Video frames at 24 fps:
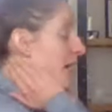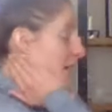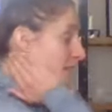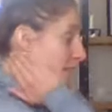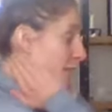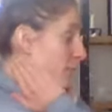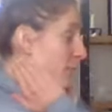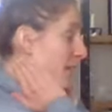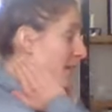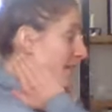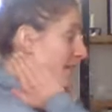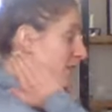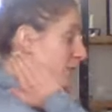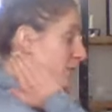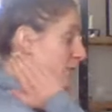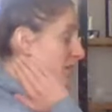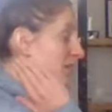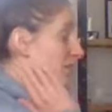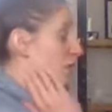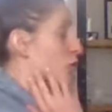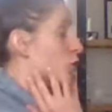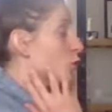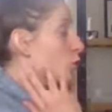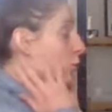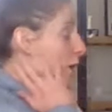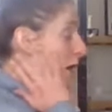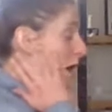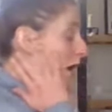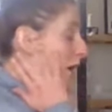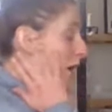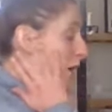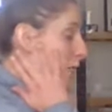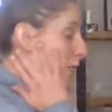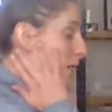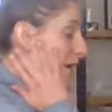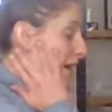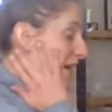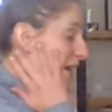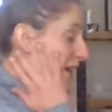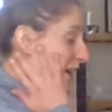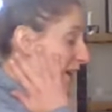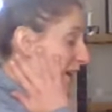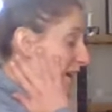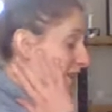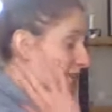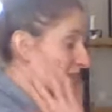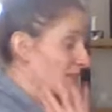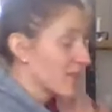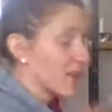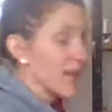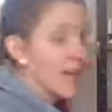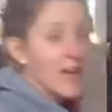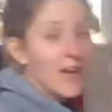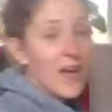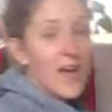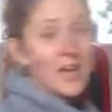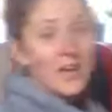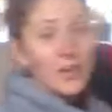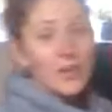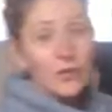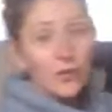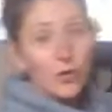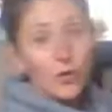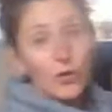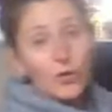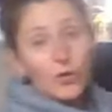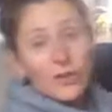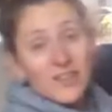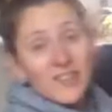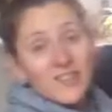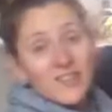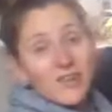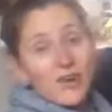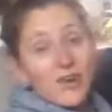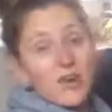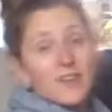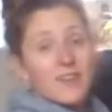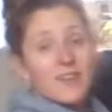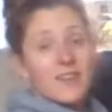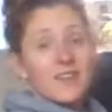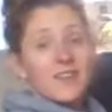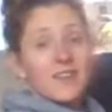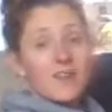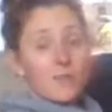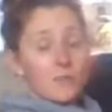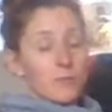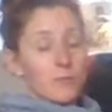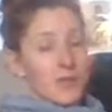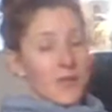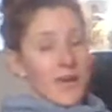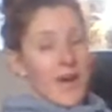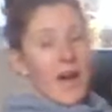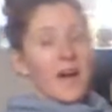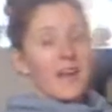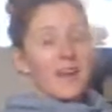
into the base of my skull, behind my ears, and it's already starting to give me a